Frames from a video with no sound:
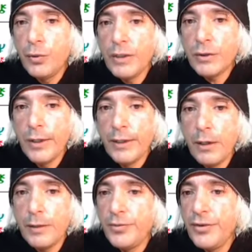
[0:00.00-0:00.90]
you what's going
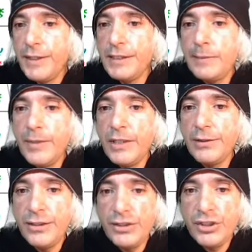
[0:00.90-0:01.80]
on in Britney
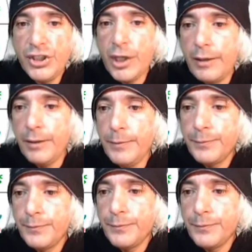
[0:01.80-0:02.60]
Spears' chart.